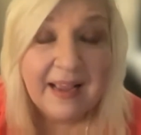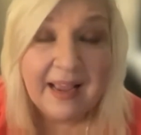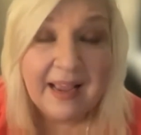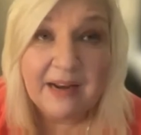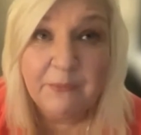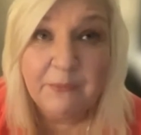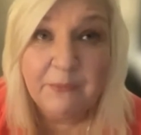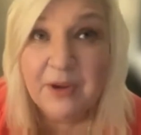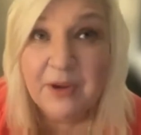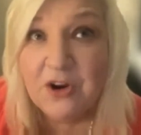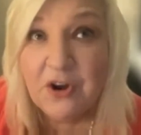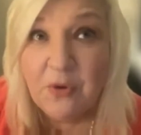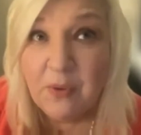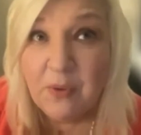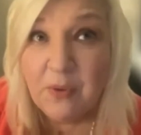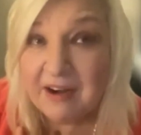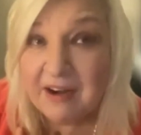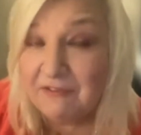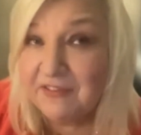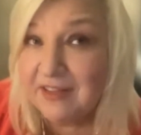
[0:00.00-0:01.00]
And we know
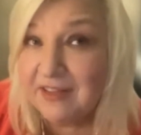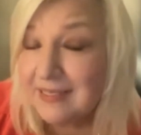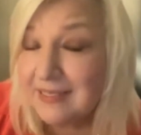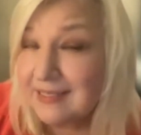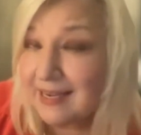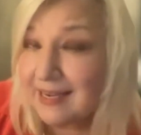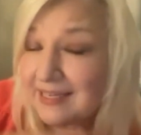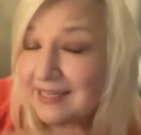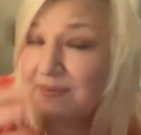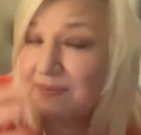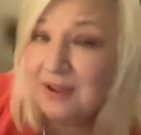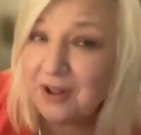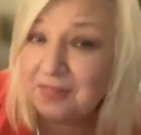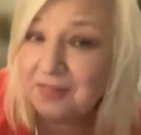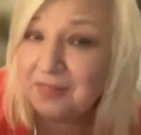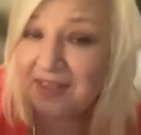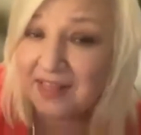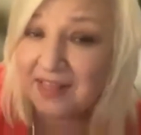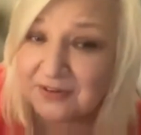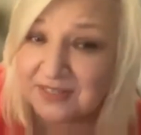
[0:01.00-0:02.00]
what it feels like to be
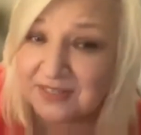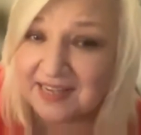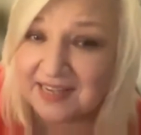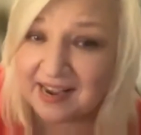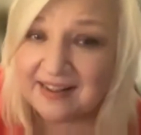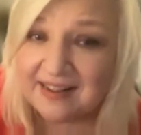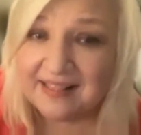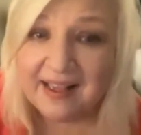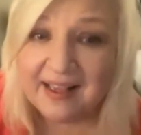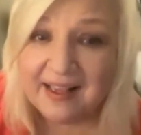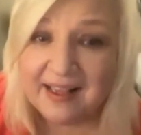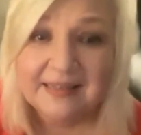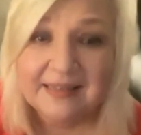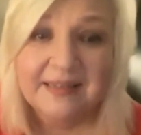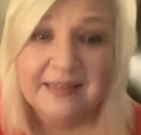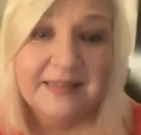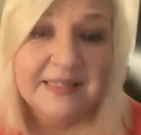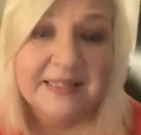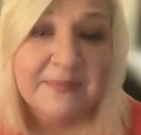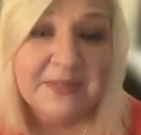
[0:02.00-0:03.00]
on the other side of that.
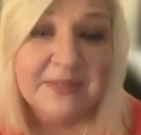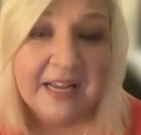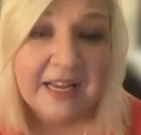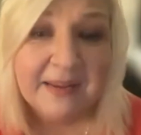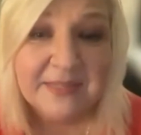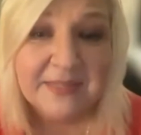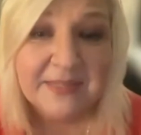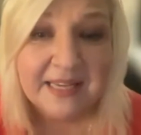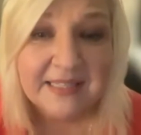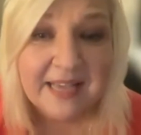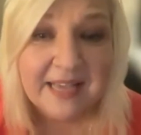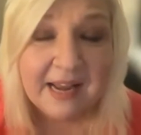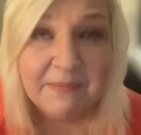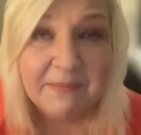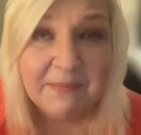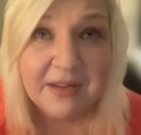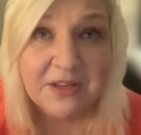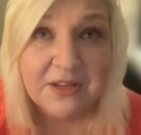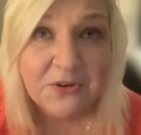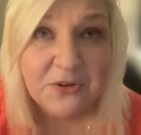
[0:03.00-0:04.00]
Sometimes as
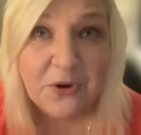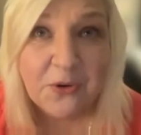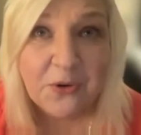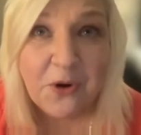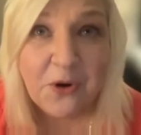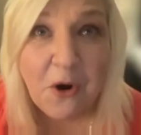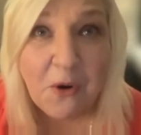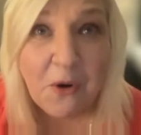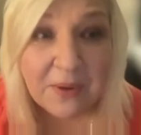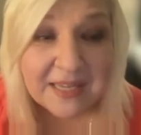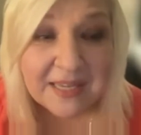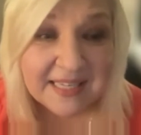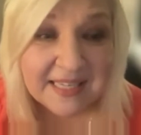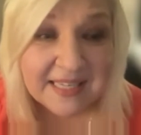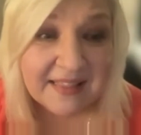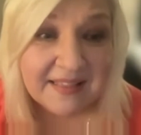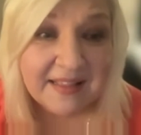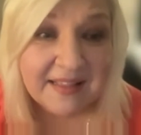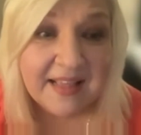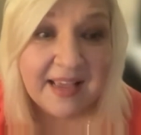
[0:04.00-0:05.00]
admin, you don't always
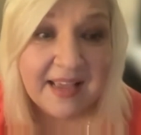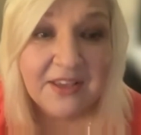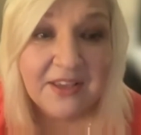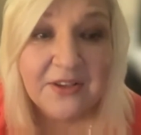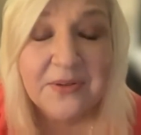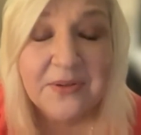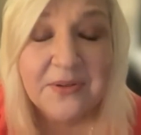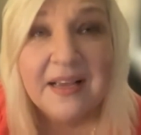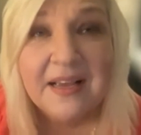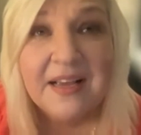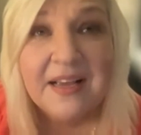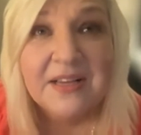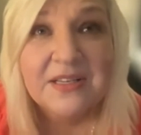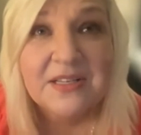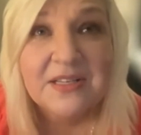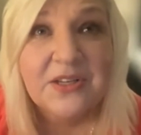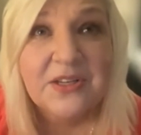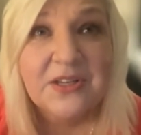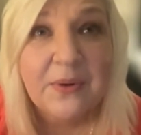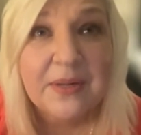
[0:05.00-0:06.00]
get the thank you.
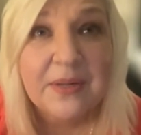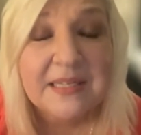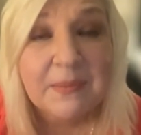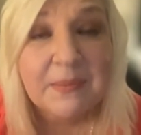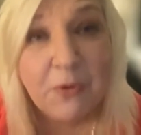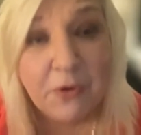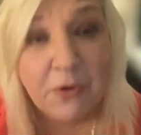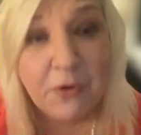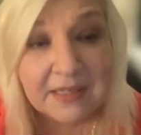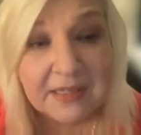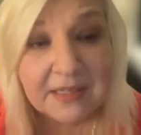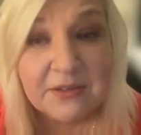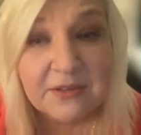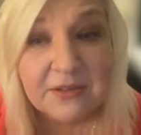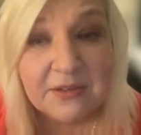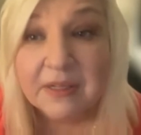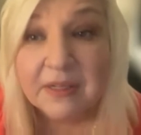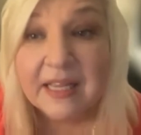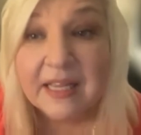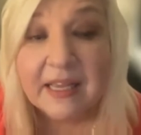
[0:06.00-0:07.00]
So it's important
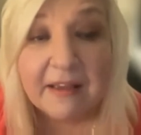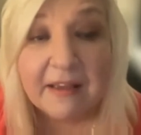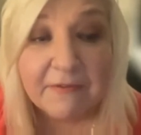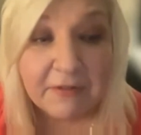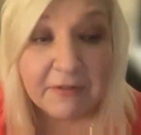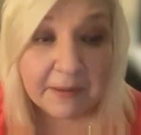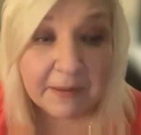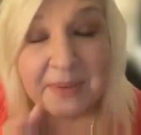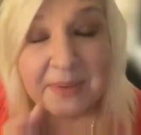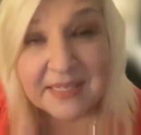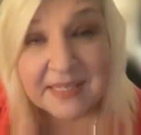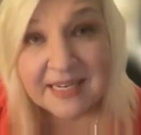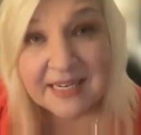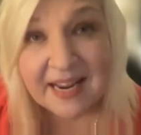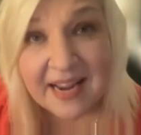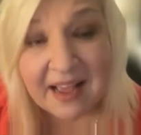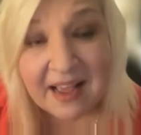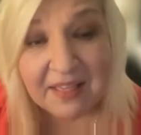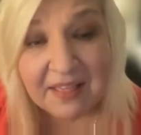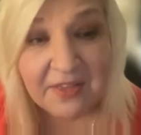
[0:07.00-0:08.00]
to really give them. But
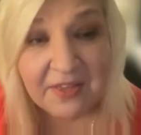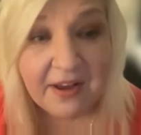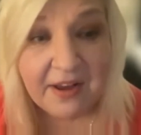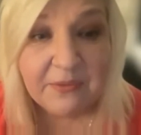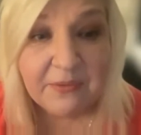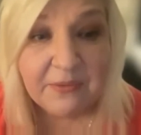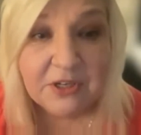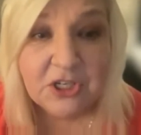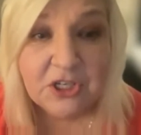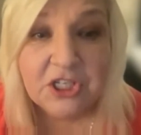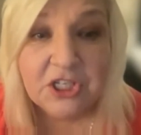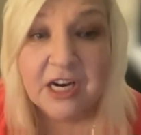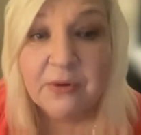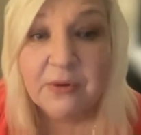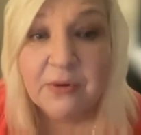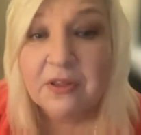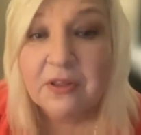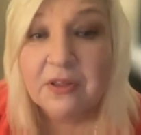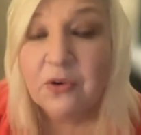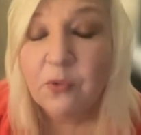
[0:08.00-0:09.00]
today I thought I would share
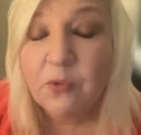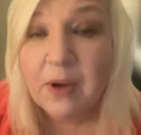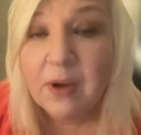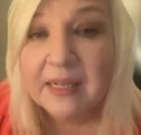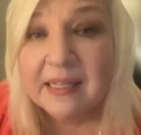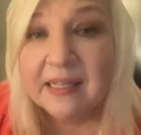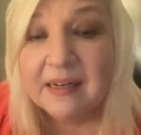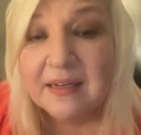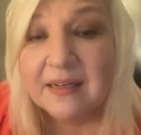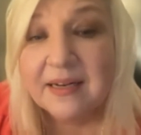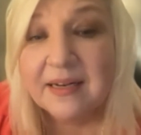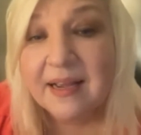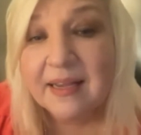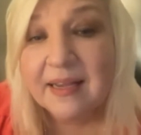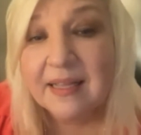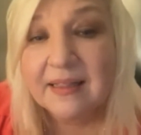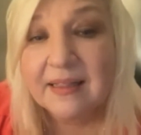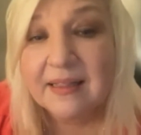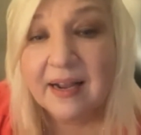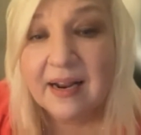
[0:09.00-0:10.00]
with you one little
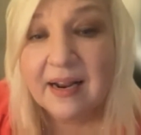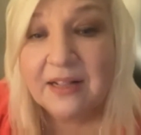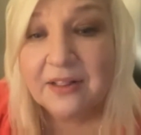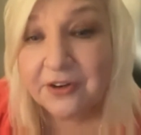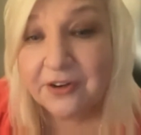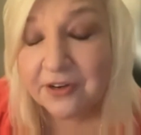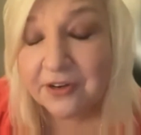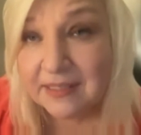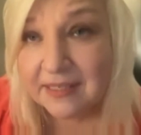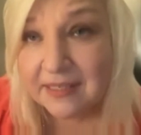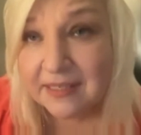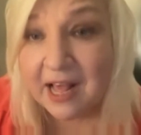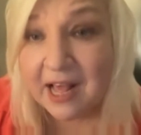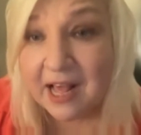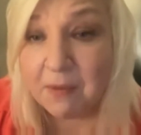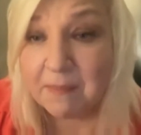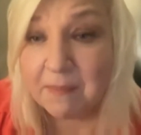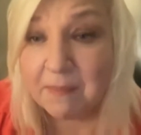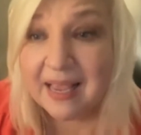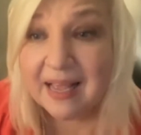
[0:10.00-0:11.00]
nugget that I learned and
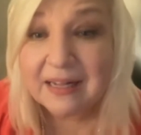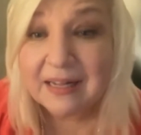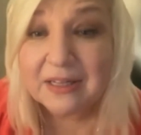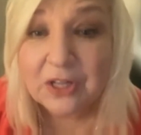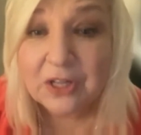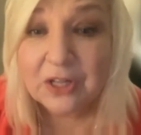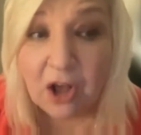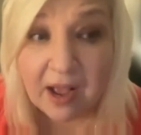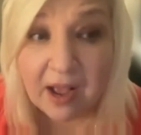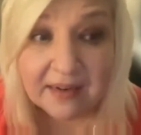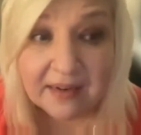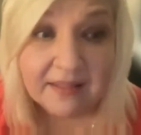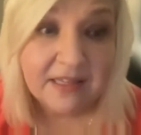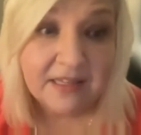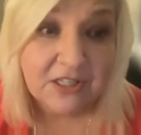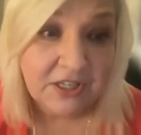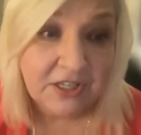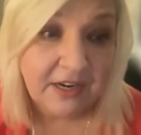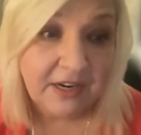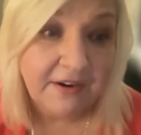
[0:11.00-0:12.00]
helped me a lot
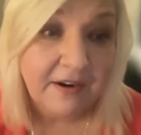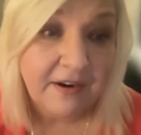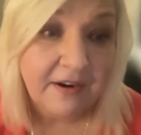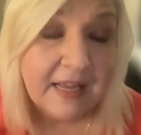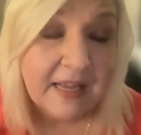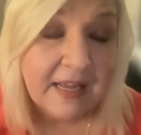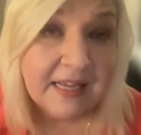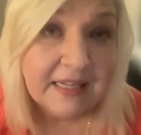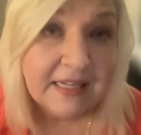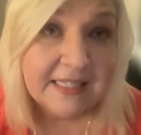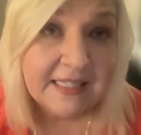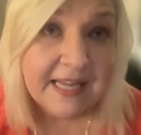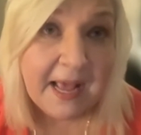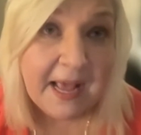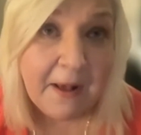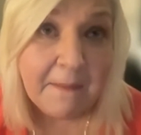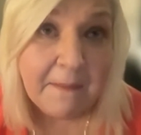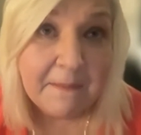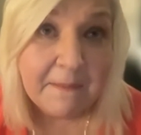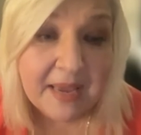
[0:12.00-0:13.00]
this year to
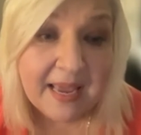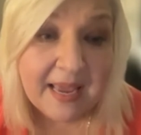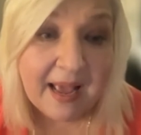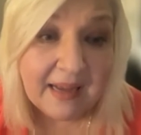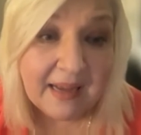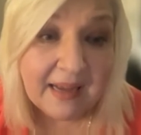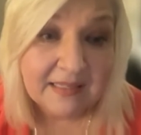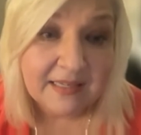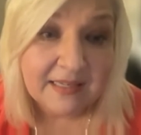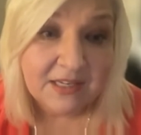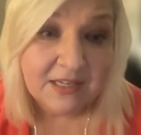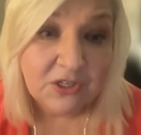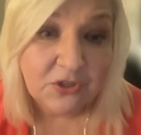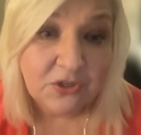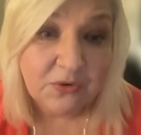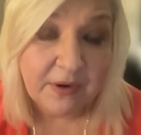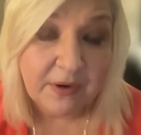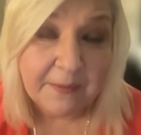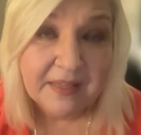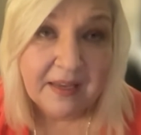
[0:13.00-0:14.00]
help me access
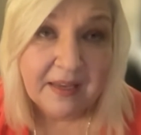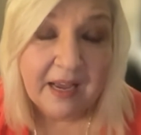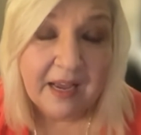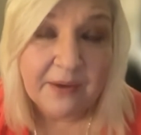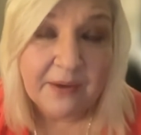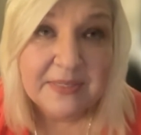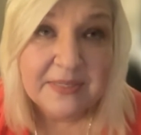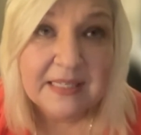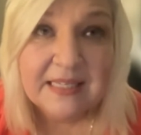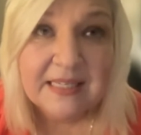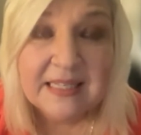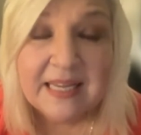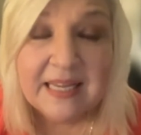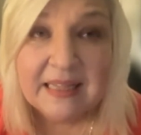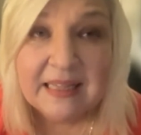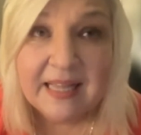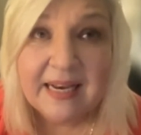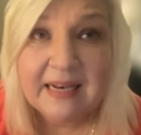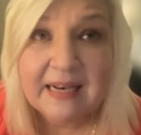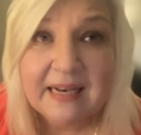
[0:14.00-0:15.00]
joy. I was
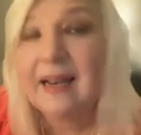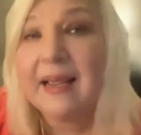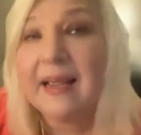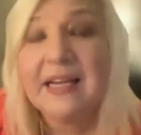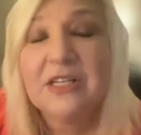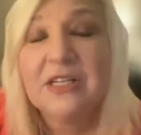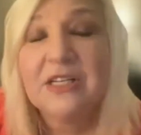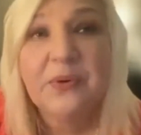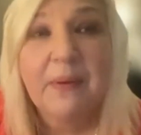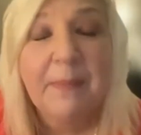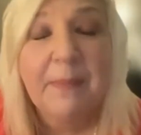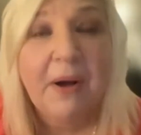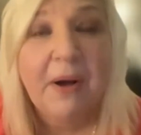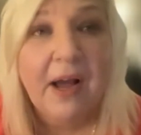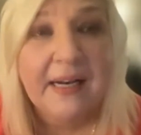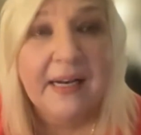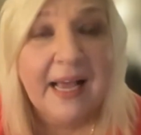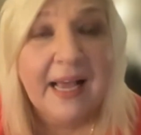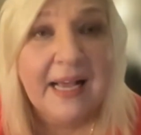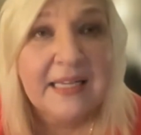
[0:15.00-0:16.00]
listening late night to a
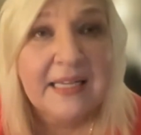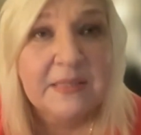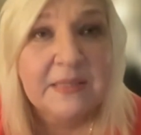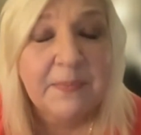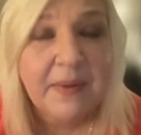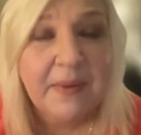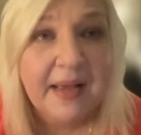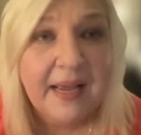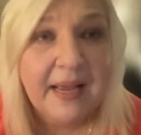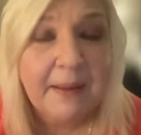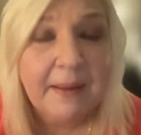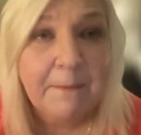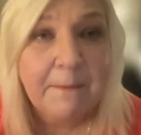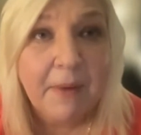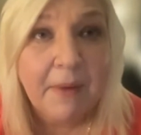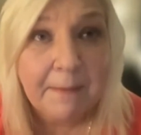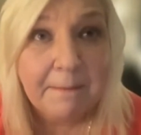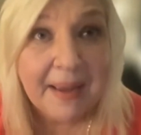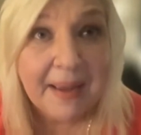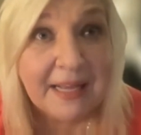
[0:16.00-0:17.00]
podcast by
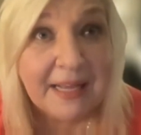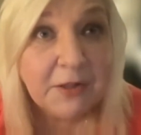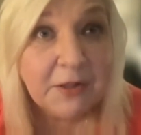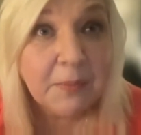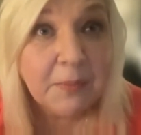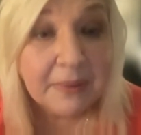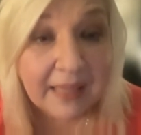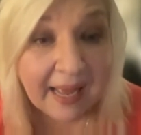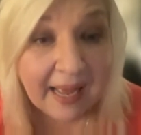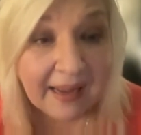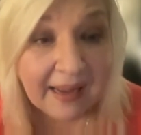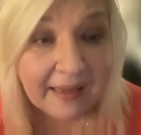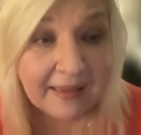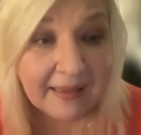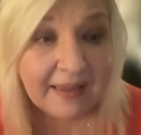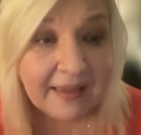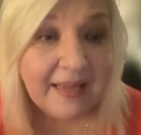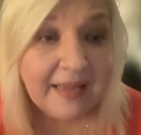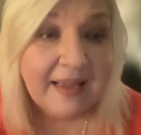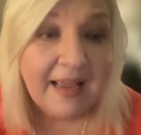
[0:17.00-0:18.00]
Michael Black,
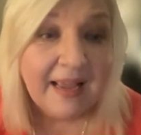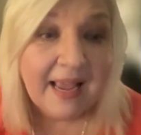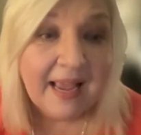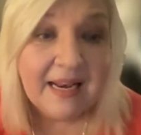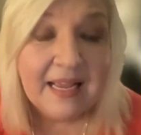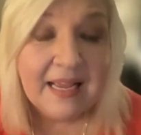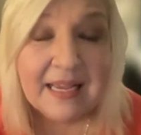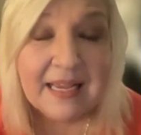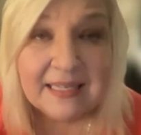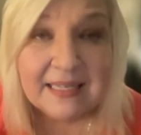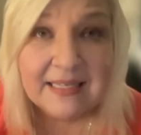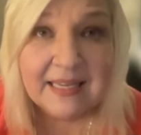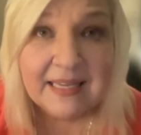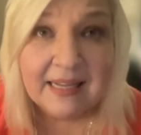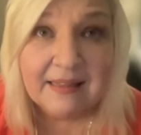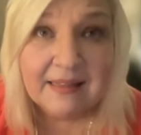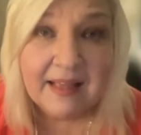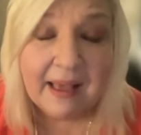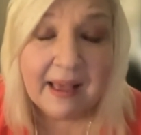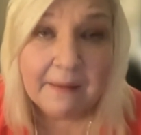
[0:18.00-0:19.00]
and he
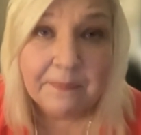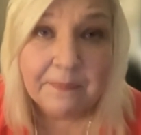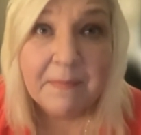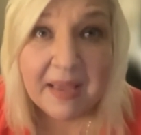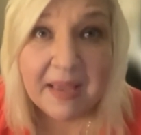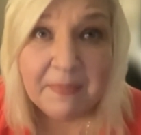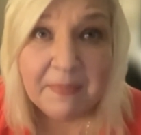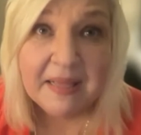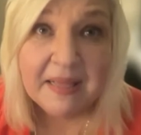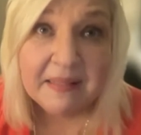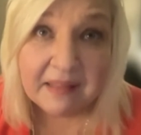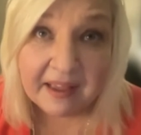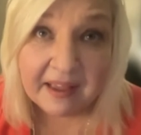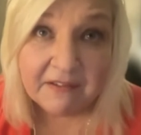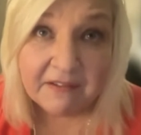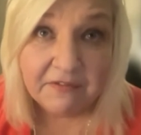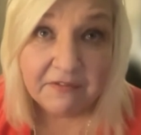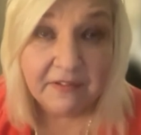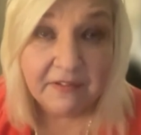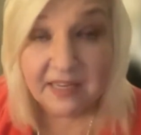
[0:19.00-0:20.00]
said that maybe
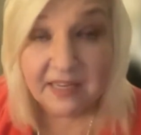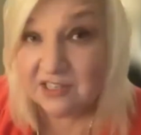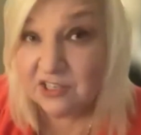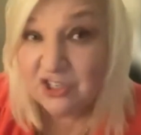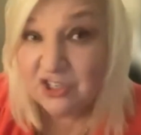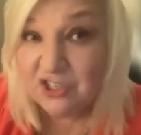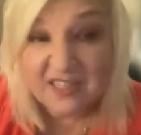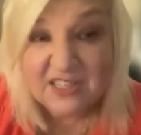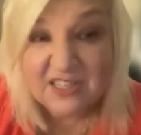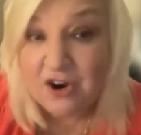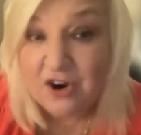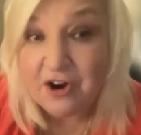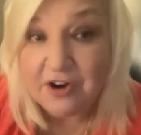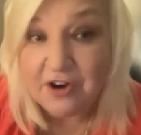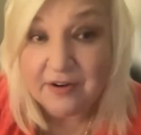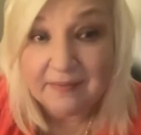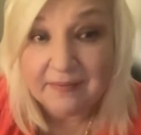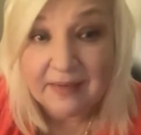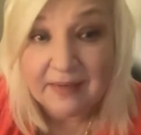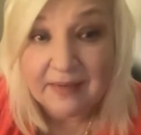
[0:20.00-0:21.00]
life is just hard.